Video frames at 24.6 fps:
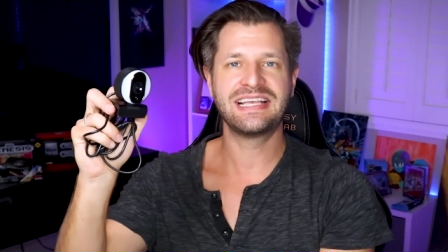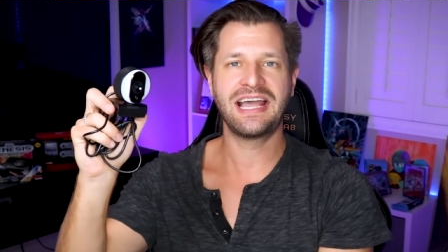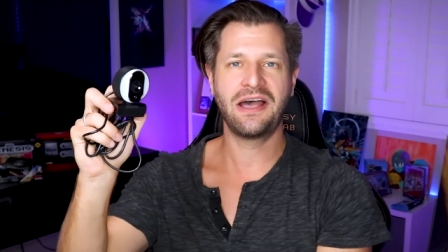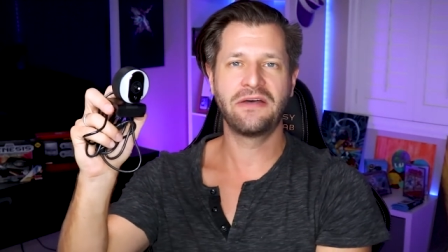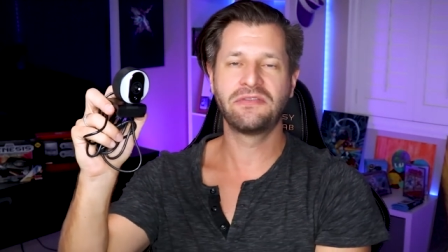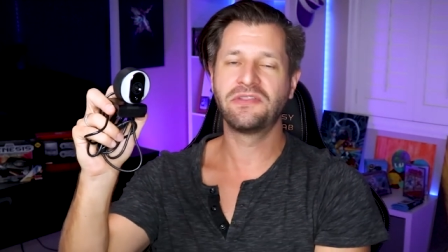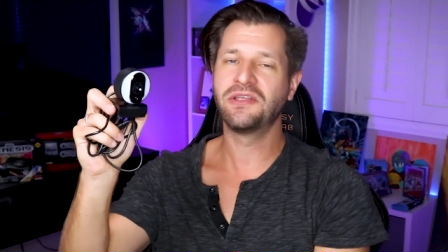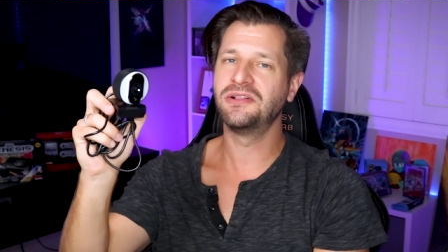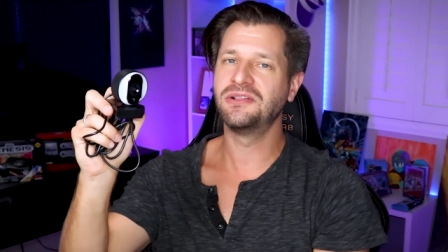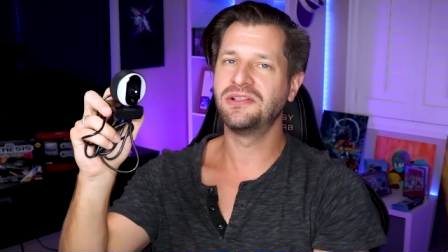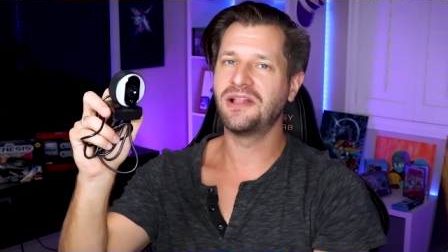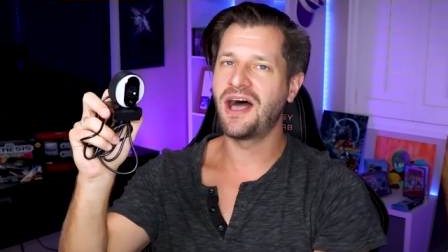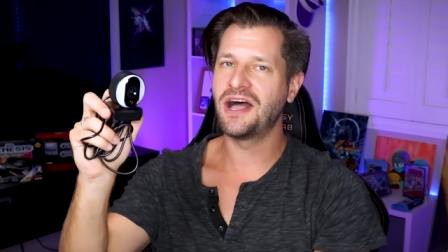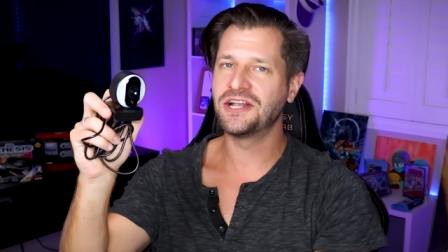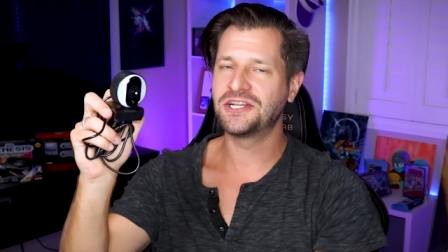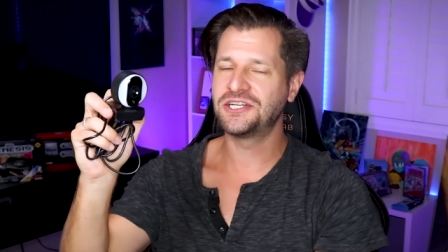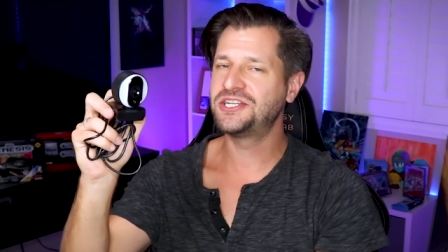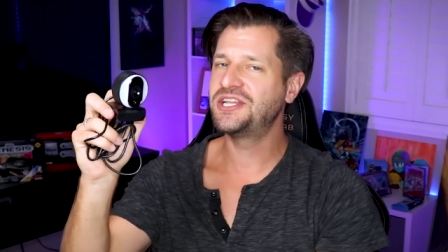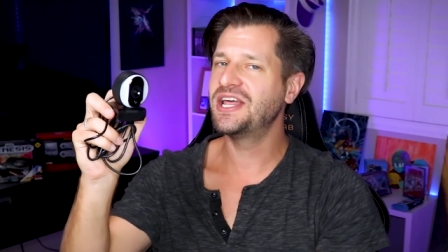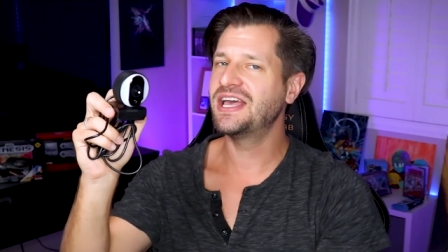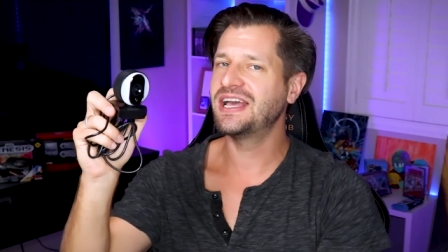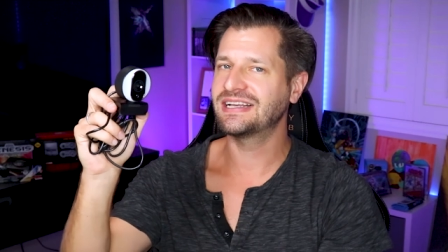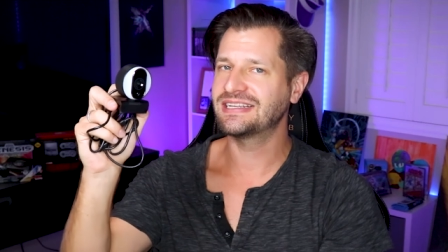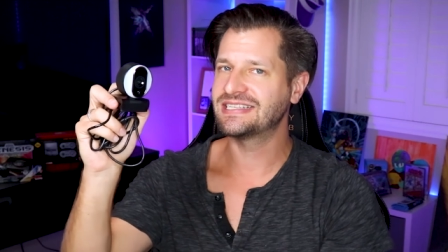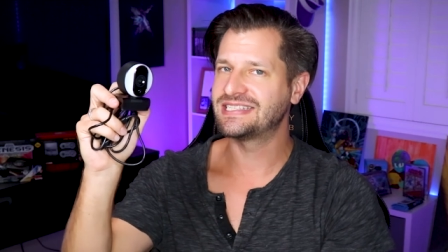down the
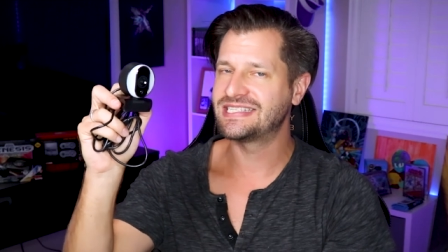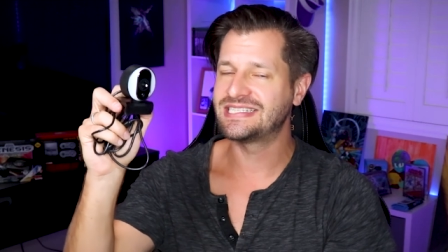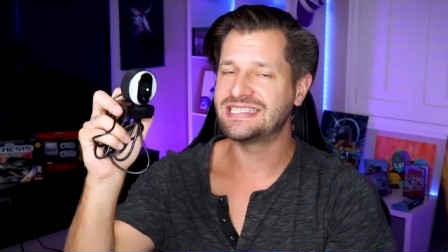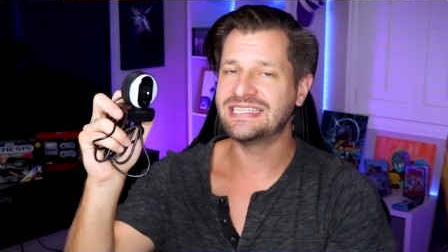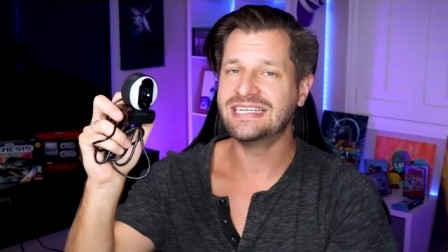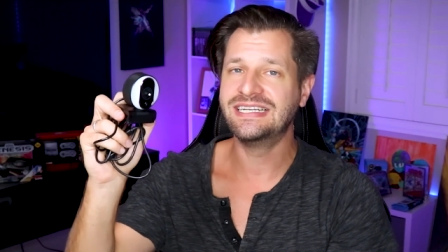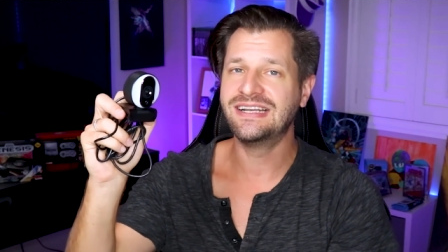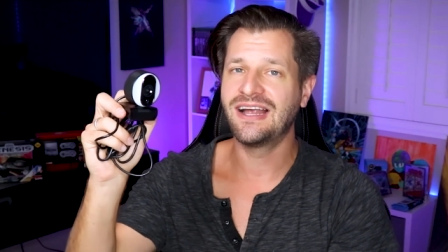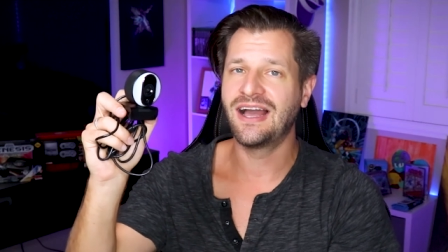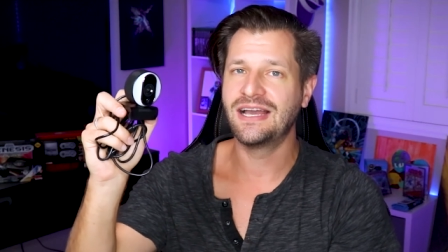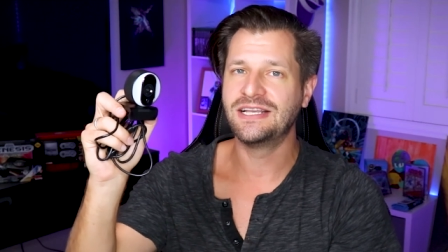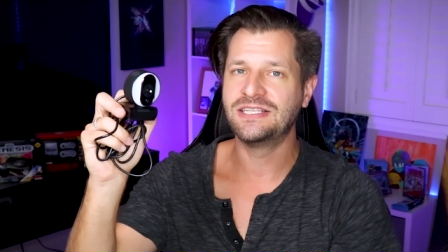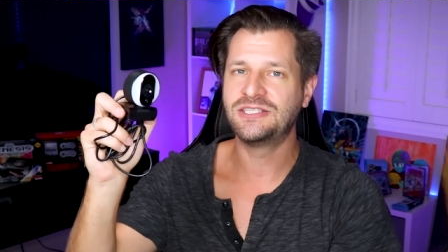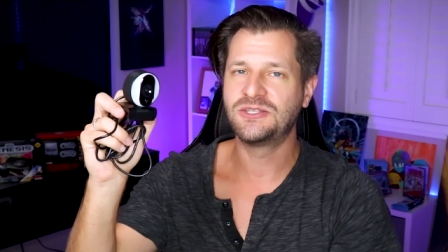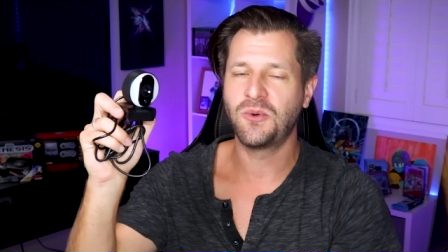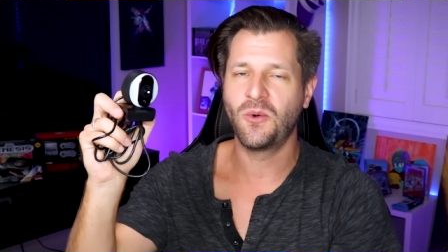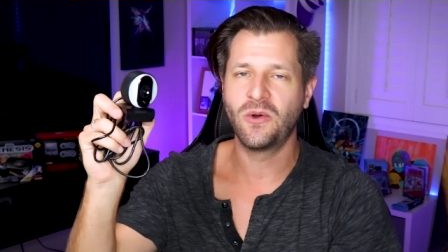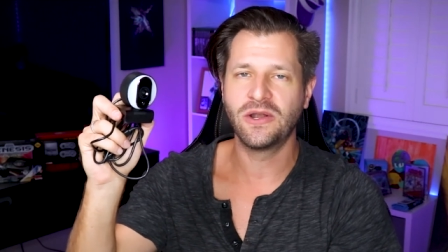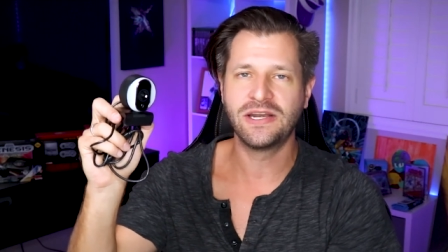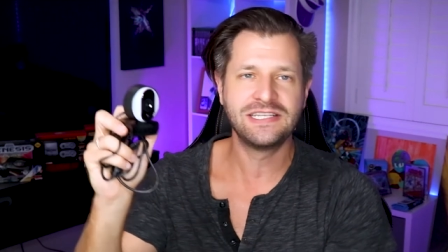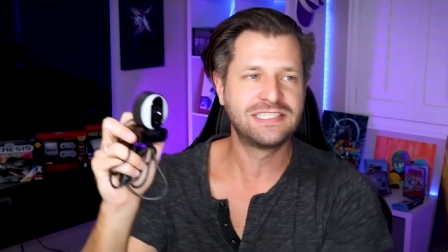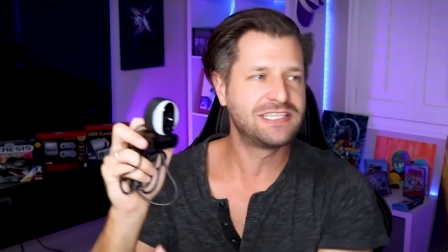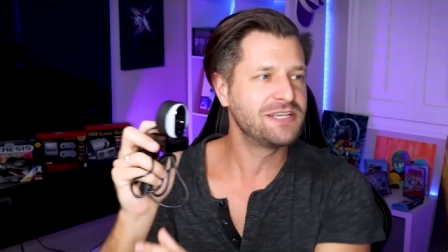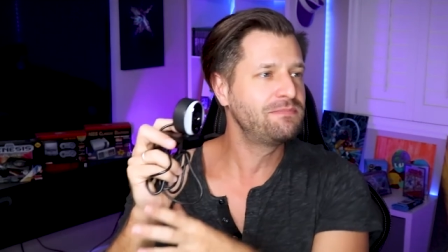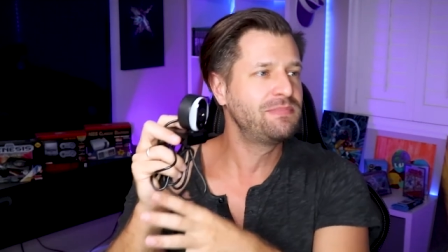Logitech
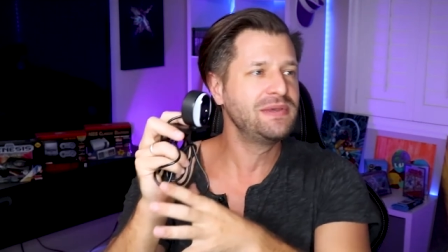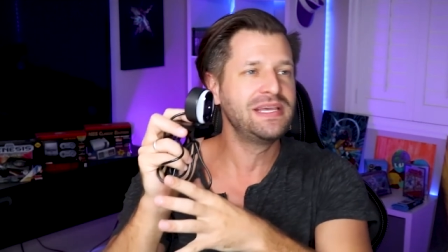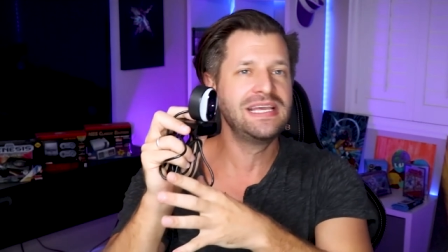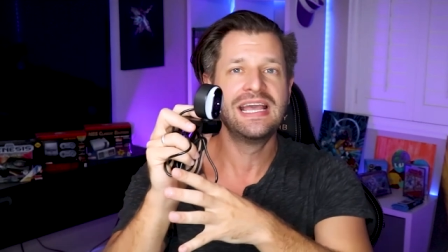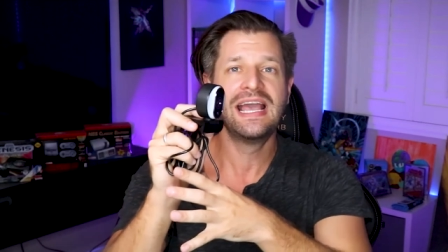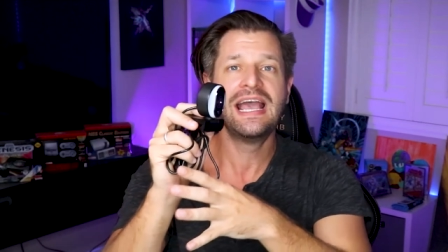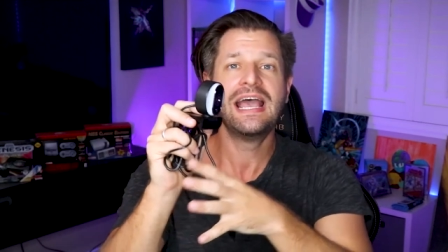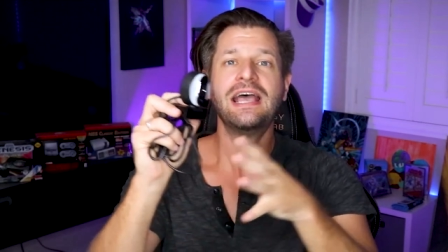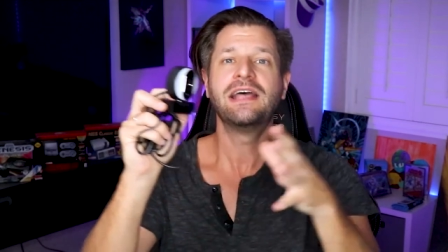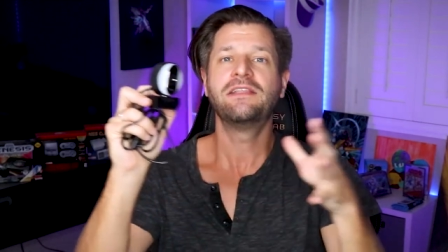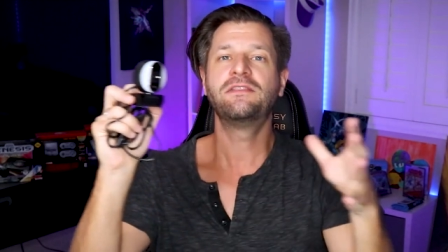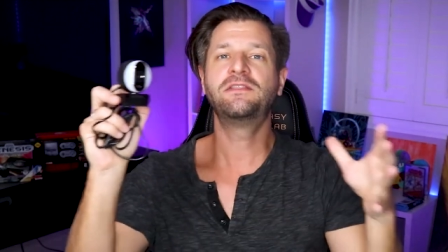C920 to be